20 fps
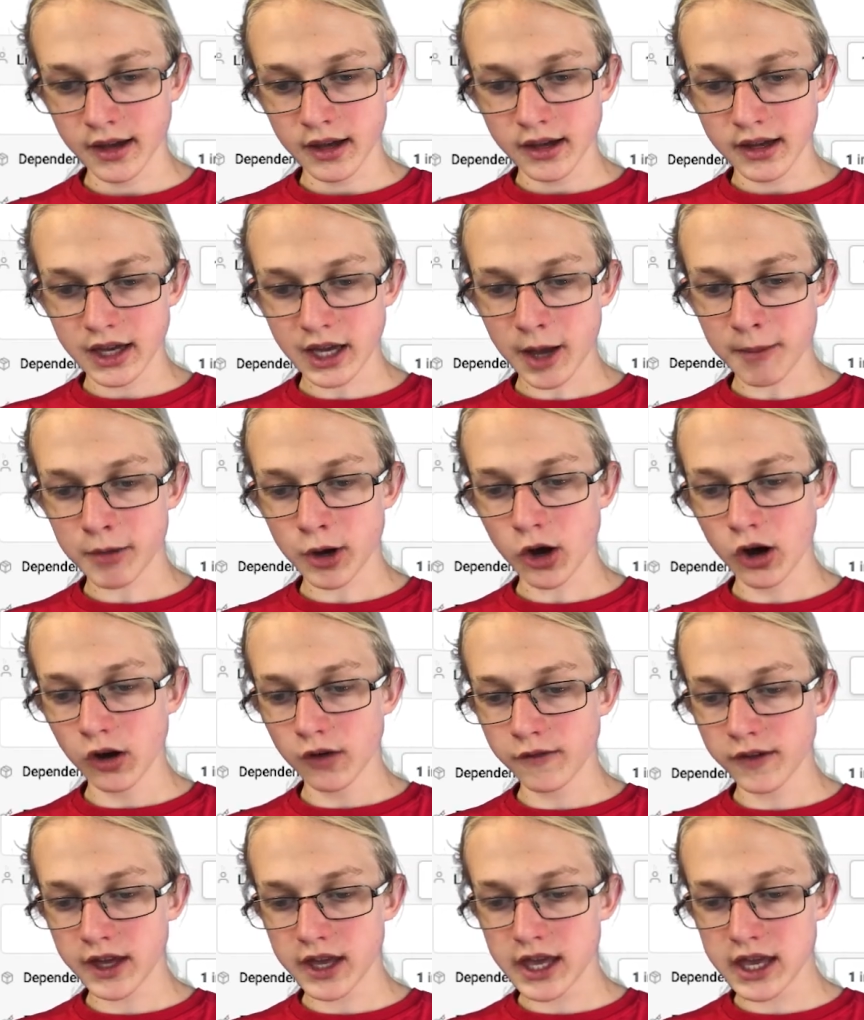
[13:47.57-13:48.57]
Come
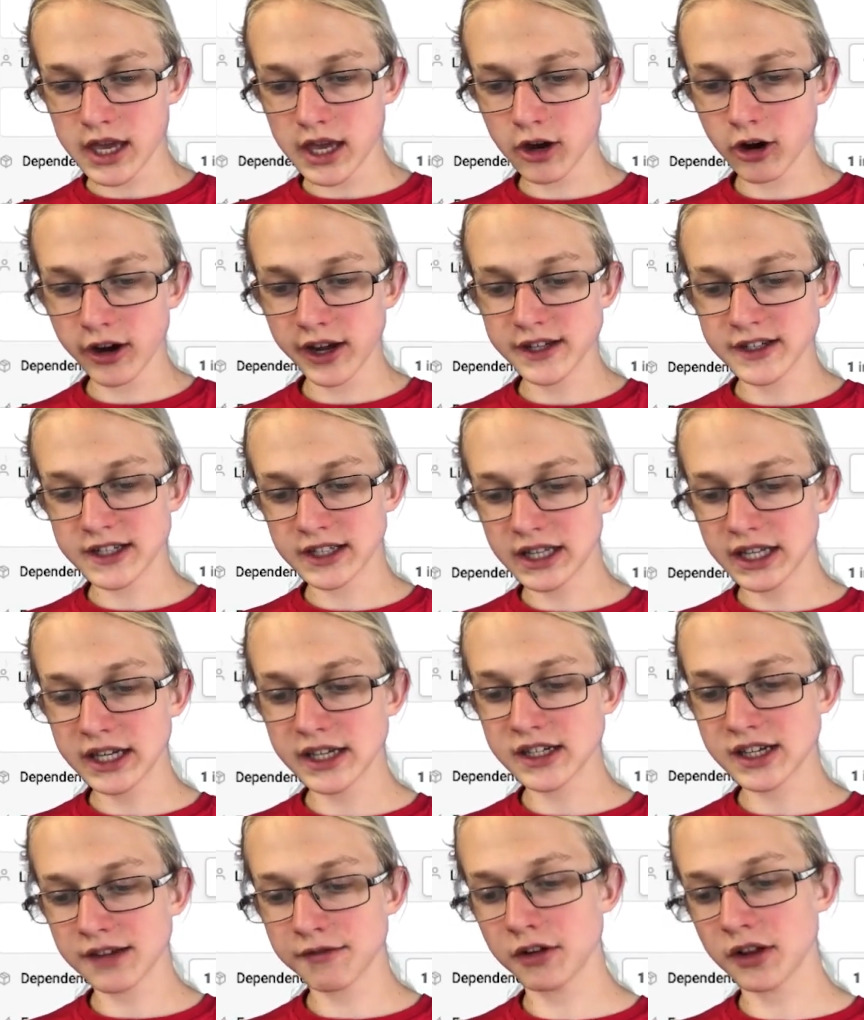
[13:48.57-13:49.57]
over here and
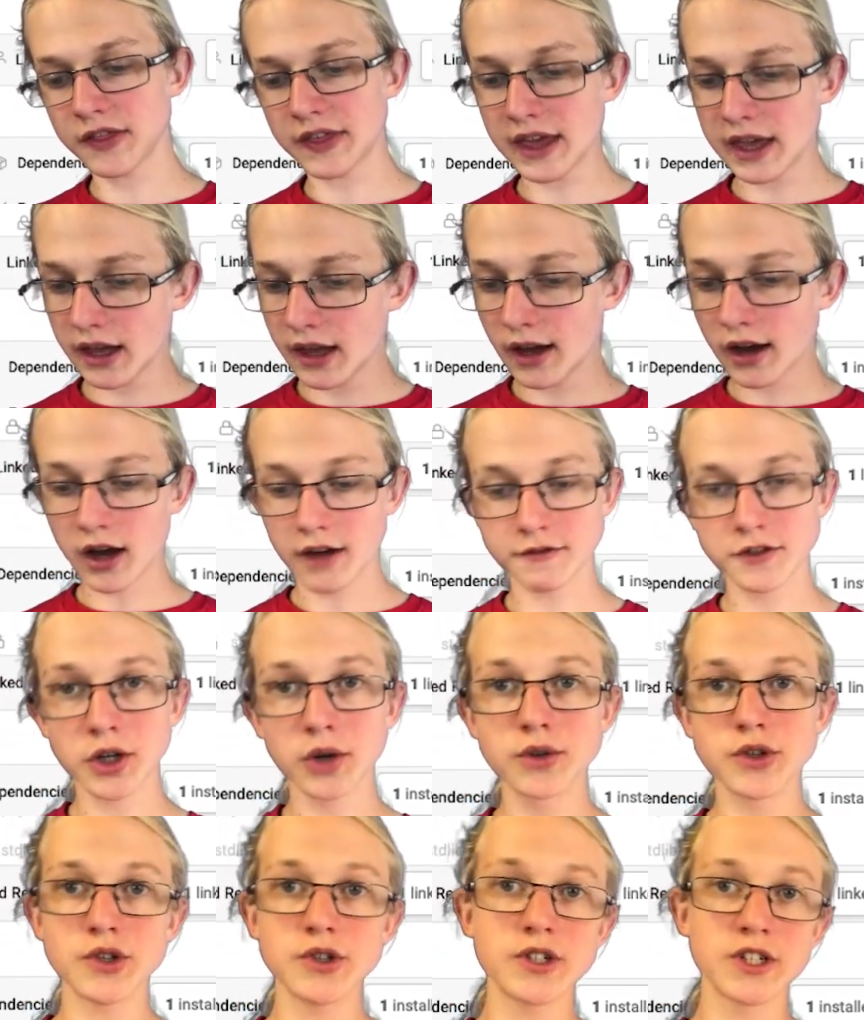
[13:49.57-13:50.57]
delete everything I've
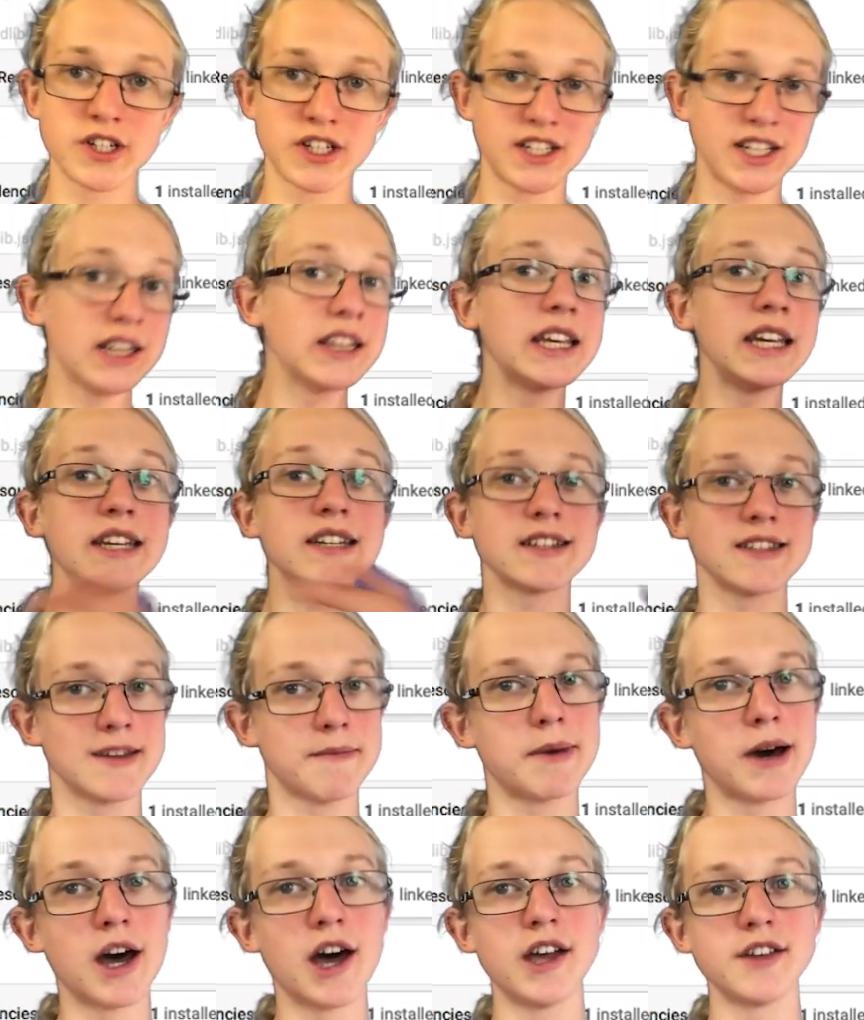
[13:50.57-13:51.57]
told you to delete in the
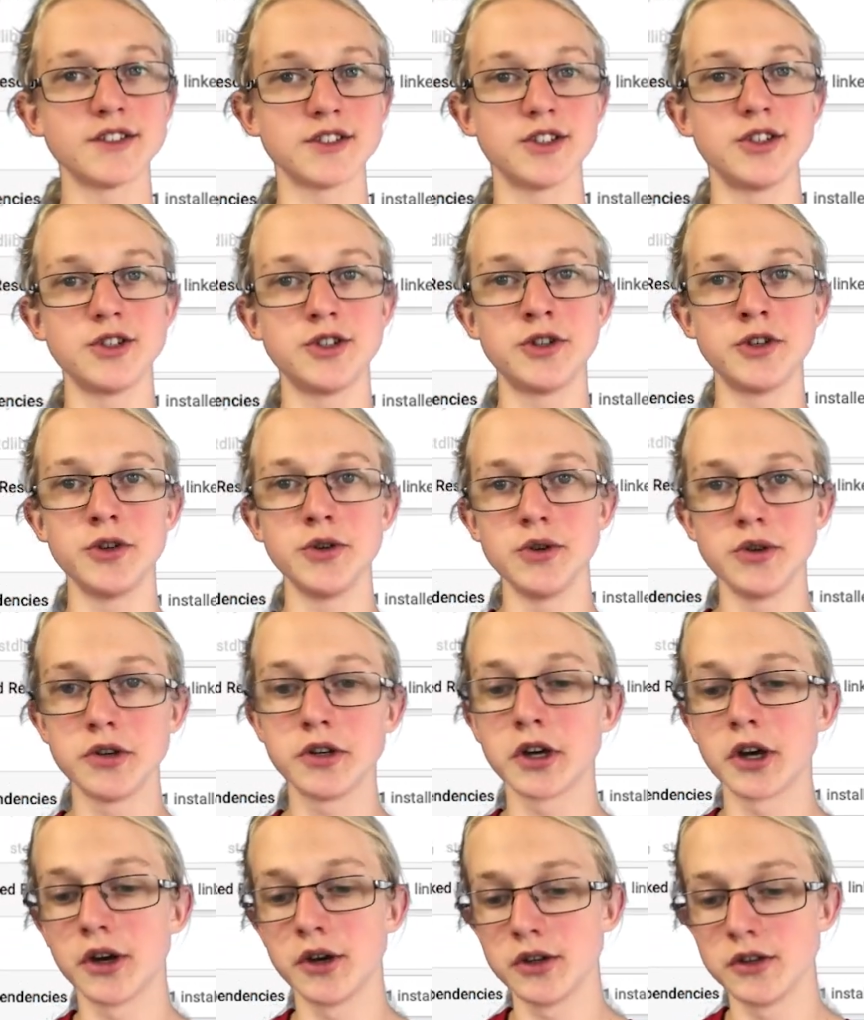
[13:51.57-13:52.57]
past 2
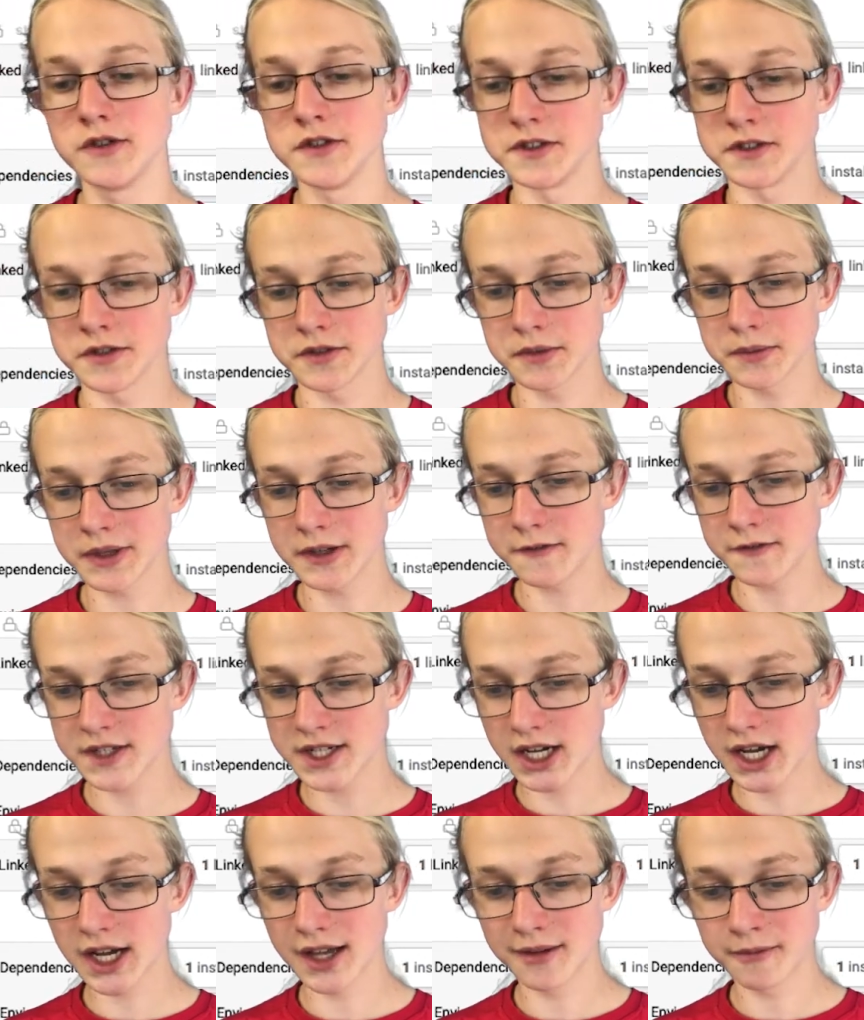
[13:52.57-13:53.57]
codes we've
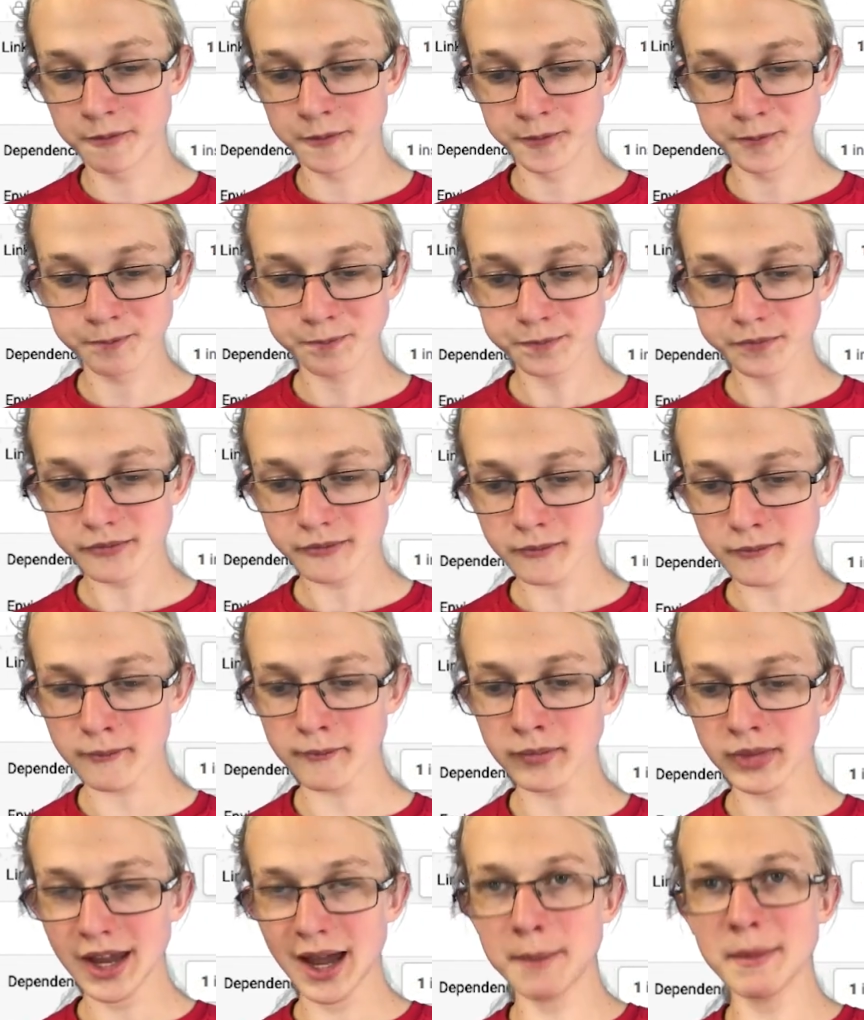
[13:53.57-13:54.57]
done.
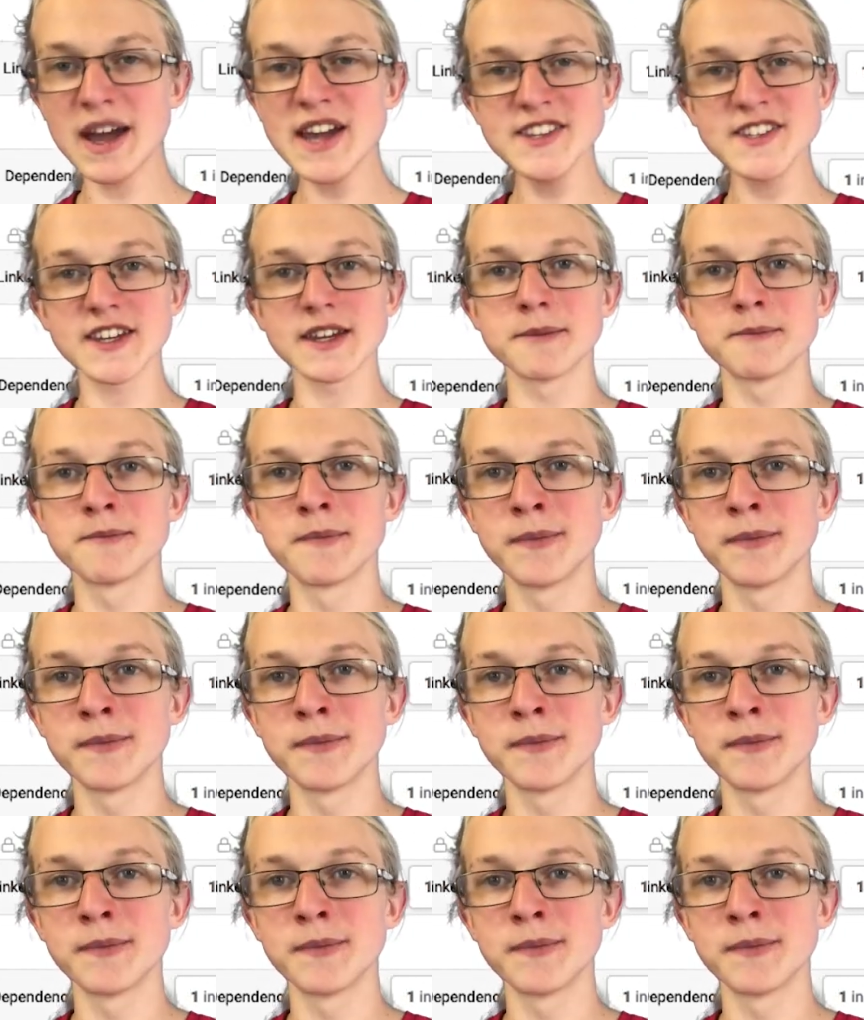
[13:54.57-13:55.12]
Amazing.